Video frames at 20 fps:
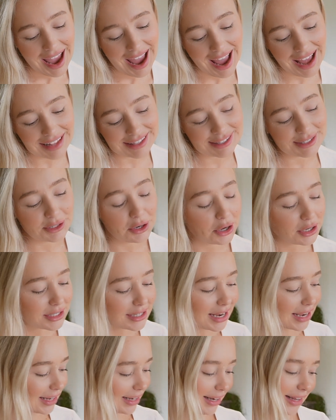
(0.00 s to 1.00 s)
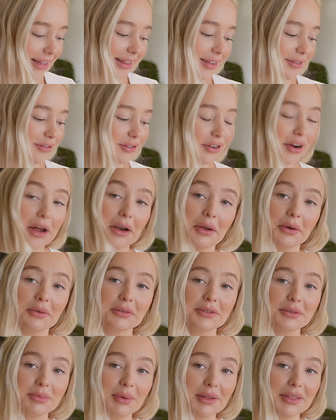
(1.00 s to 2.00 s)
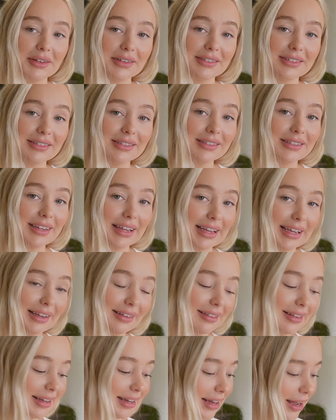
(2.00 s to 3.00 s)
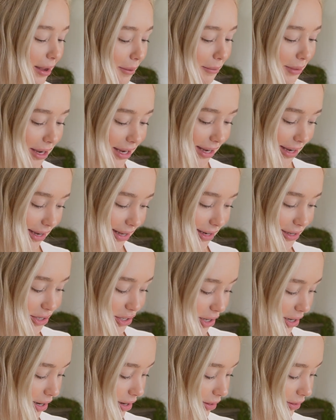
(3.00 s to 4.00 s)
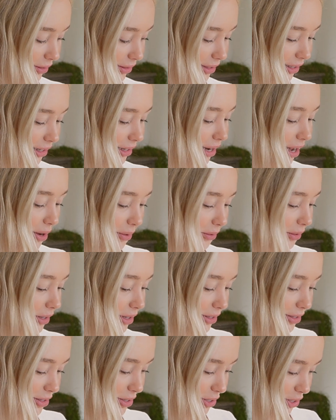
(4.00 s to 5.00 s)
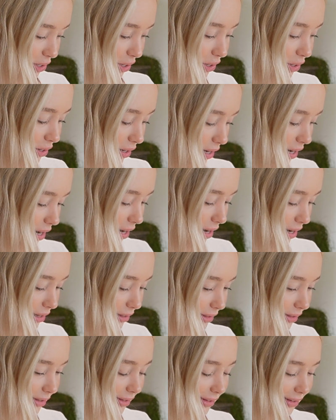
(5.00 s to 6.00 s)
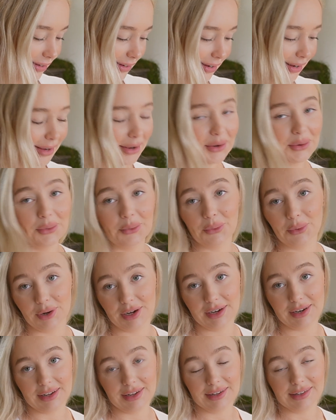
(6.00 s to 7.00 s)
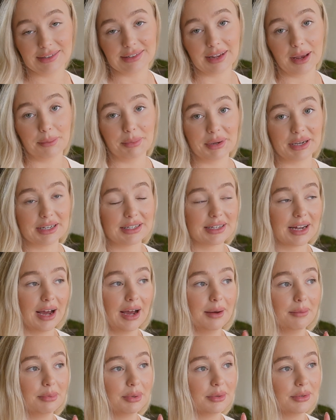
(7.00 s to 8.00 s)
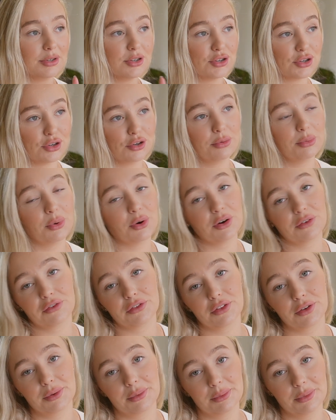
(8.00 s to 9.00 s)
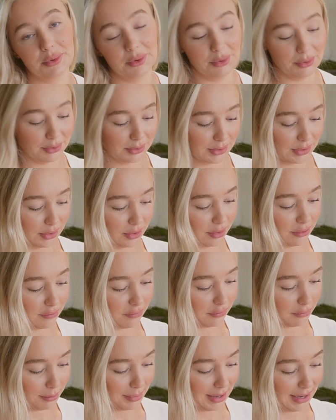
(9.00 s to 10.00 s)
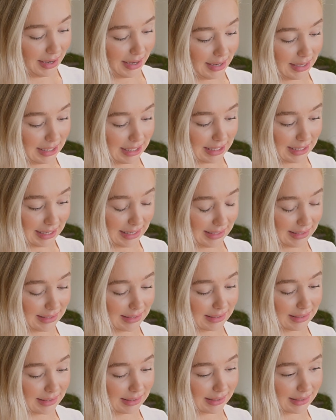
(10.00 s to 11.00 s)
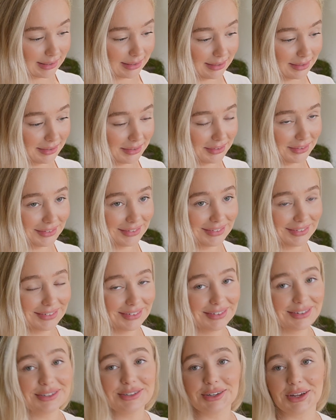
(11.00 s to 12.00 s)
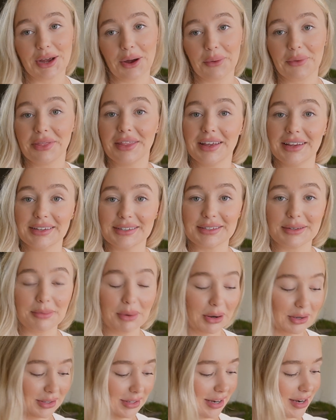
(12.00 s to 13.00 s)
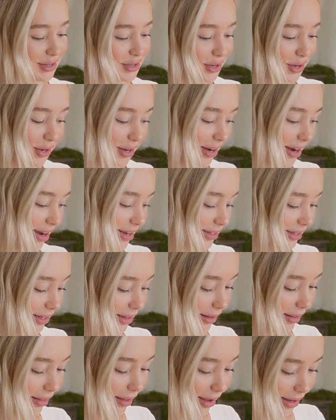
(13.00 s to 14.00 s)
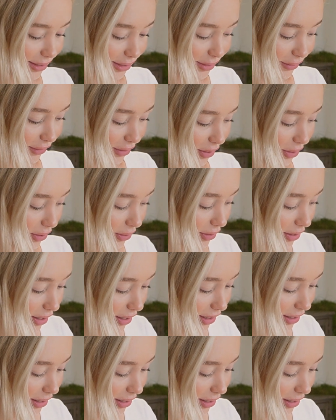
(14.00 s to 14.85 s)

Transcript: it's not technically for adults, but this is healing my inner child, and I wanted to show you guys what it is. I picked up 2 more of them also for my nieces to go in the Easter box that I showed you guys in the last vlog.